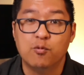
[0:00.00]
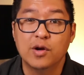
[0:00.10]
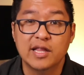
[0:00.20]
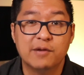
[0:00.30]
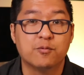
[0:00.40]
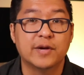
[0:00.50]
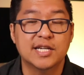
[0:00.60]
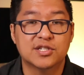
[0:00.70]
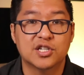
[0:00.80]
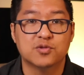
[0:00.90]
really
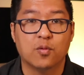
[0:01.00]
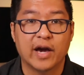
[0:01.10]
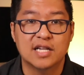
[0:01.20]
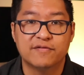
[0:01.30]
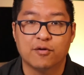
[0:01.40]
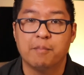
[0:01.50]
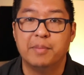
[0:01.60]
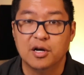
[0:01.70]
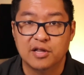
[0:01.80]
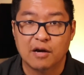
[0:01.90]
research ways for
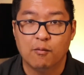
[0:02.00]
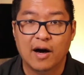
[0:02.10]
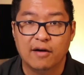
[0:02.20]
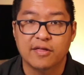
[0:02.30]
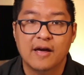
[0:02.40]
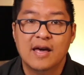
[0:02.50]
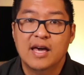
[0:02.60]
building wealth,